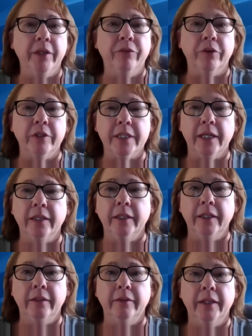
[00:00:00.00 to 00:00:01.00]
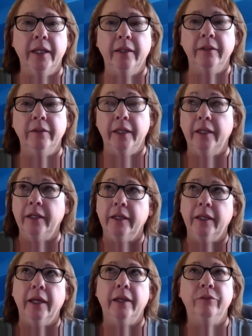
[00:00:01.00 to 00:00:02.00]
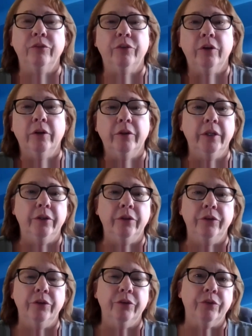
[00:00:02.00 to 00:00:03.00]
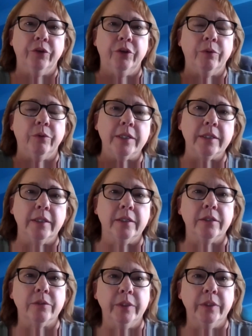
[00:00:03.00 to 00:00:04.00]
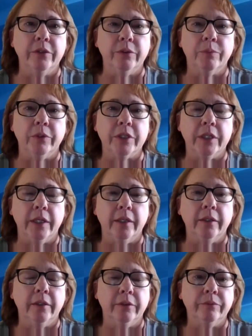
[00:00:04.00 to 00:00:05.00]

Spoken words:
for attending and again, for all that you do for your residents. We do appreciate it.